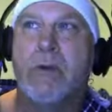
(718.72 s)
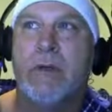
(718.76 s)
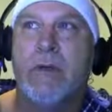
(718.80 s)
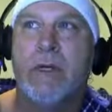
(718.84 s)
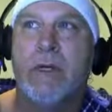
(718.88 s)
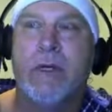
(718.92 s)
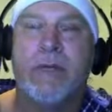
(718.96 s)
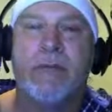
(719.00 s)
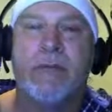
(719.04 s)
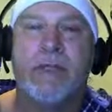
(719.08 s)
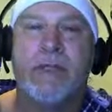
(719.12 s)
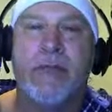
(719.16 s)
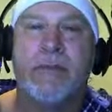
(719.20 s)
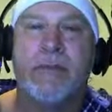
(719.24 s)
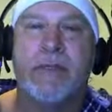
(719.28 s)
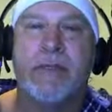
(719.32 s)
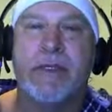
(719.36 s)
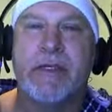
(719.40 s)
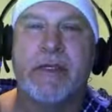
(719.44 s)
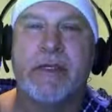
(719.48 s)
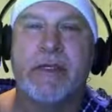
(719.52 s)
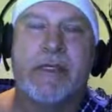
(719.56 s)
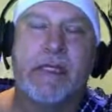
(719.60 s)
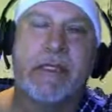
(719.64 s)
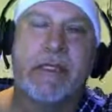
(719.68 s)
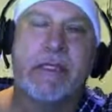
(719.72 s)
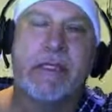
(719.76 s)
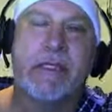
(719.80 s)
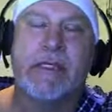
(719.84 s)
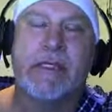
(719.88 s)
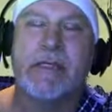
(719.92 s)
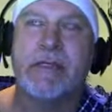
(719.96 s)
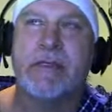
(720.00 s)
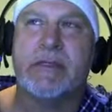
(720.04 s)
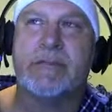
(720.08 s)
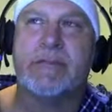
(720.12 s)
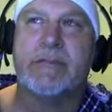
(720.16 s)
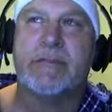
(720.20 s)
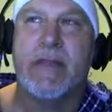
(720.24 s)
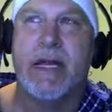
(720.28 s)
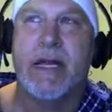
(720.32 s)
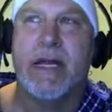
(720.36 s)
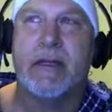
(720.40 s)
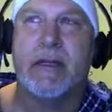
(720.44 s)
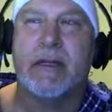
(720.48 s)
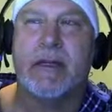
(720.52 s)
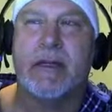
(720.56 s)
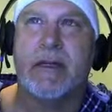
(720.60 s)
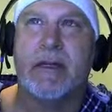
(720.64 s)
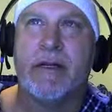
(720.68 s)
jump into it. Let's just be
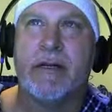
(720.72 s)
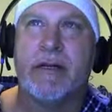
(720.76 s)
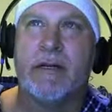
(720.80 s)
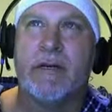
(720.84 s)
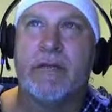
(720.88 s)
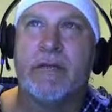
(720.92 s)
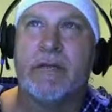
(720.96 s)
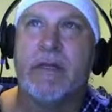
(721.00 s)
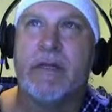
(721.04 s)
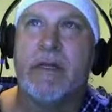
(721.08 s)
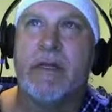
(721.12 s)
analytical.